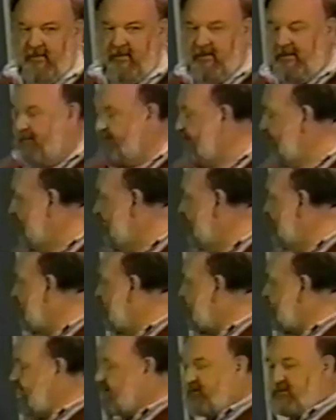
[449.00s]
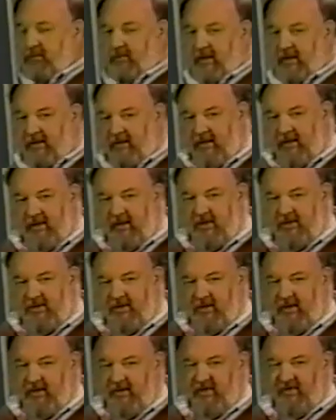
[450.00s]
Now by the time it gets to the trailing edge
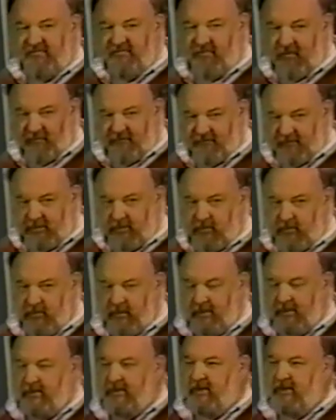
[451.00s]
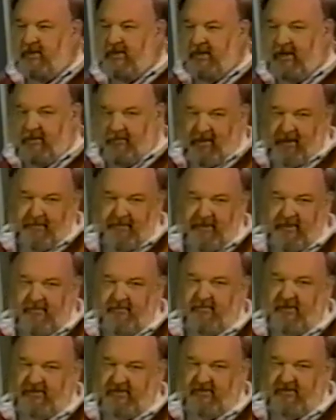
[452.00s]
on this 4-foot cord, it might be as
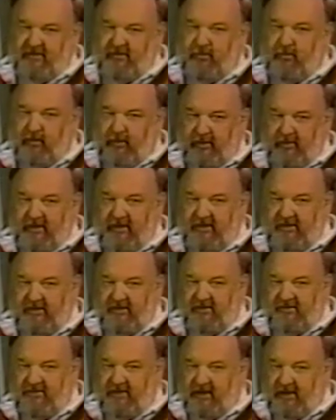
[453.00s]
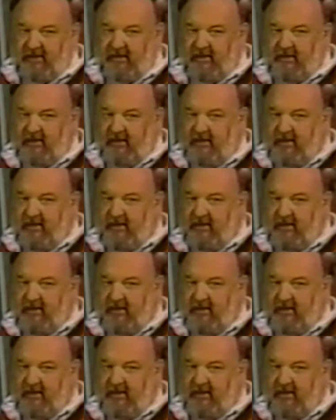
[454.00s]
much as a 1/4 inch thick.